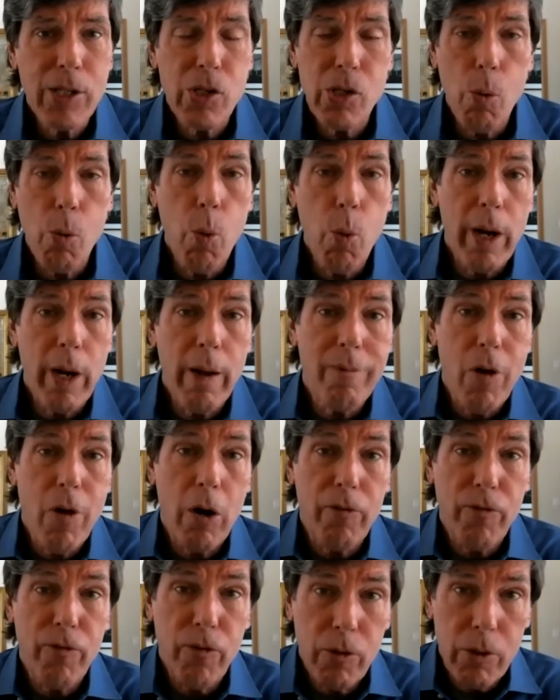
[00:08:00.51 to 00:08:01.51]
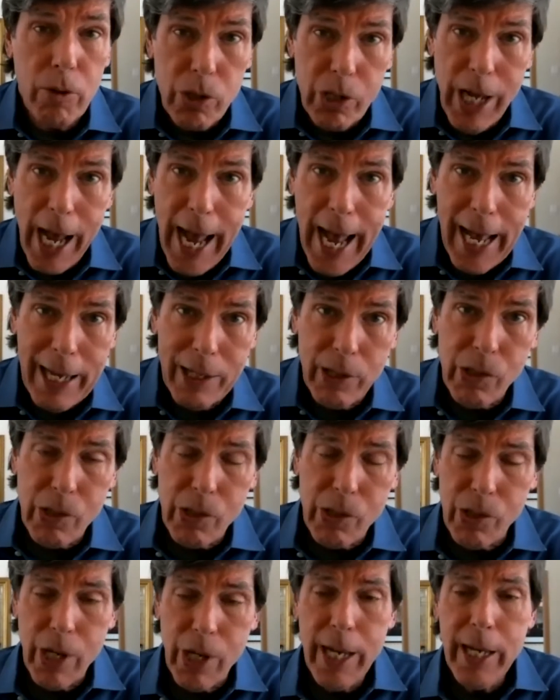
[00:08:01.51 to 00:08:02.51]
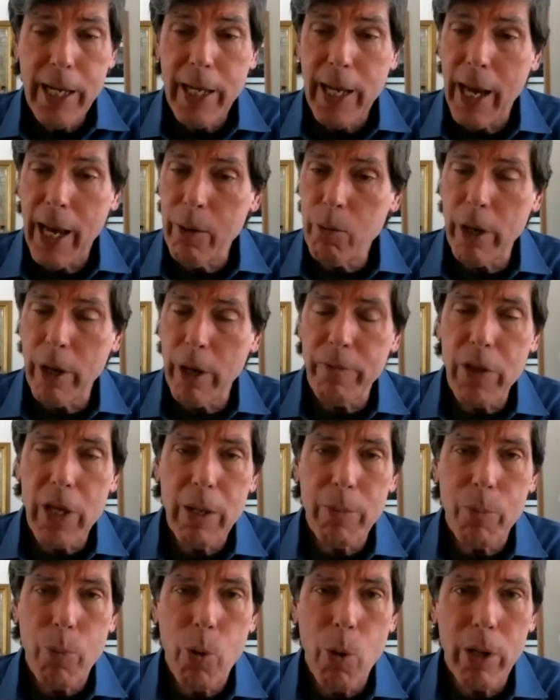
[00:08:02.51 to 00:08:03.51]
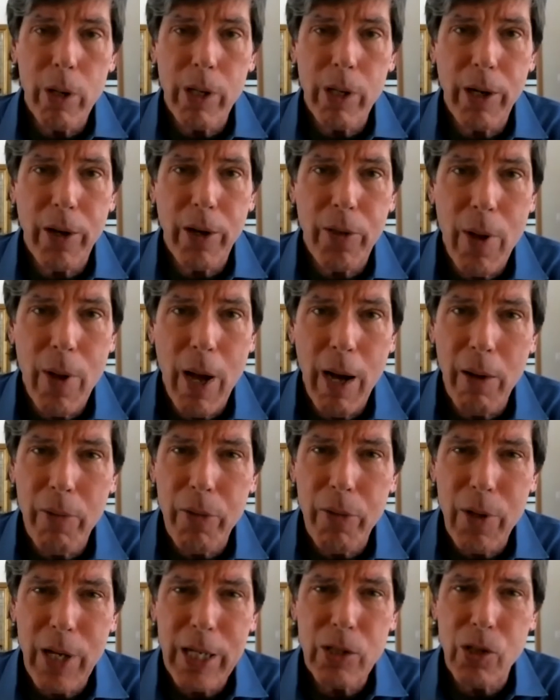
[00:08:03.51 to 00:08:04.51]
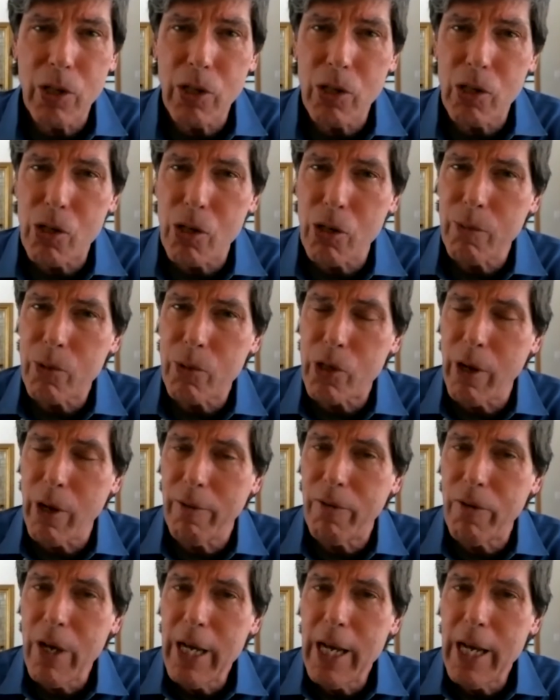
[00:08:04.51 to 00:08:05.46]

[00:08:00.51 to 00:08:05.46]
so one of our first tasks and one of the important things in terms of